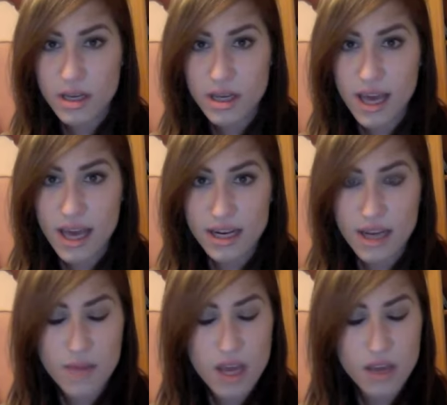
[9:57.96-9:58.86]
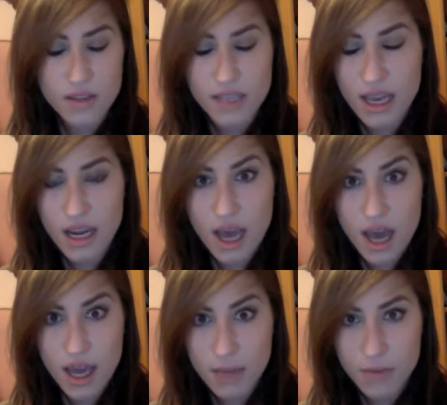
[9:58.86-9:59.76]
and I'm not using any
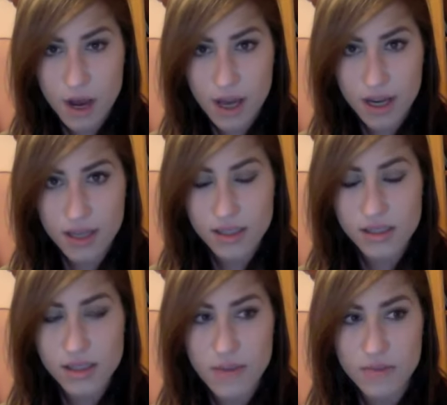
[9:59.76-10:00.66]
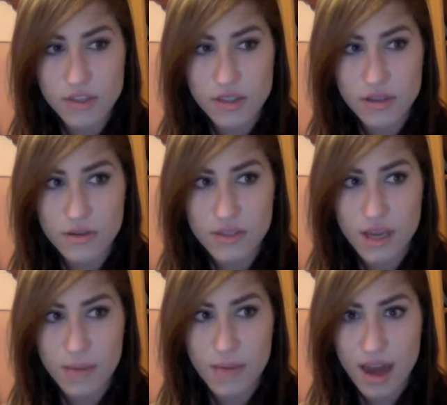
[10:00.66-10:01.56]
high-end products. I'm just
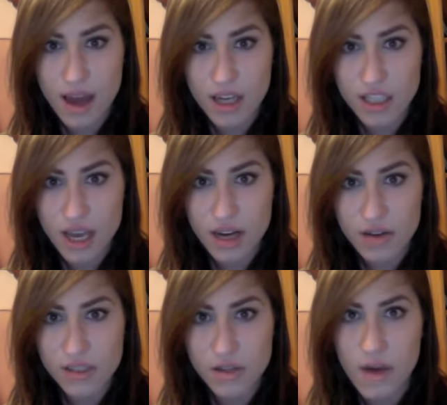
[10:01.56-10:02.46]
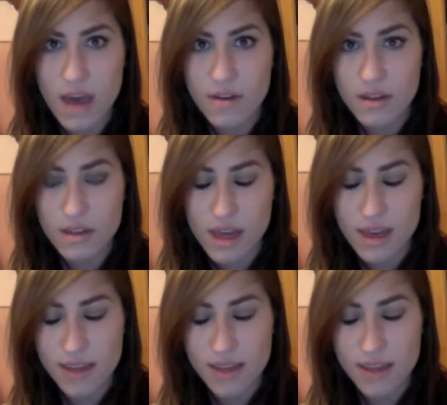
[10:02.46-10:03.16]
using matte eyeshadows. So everything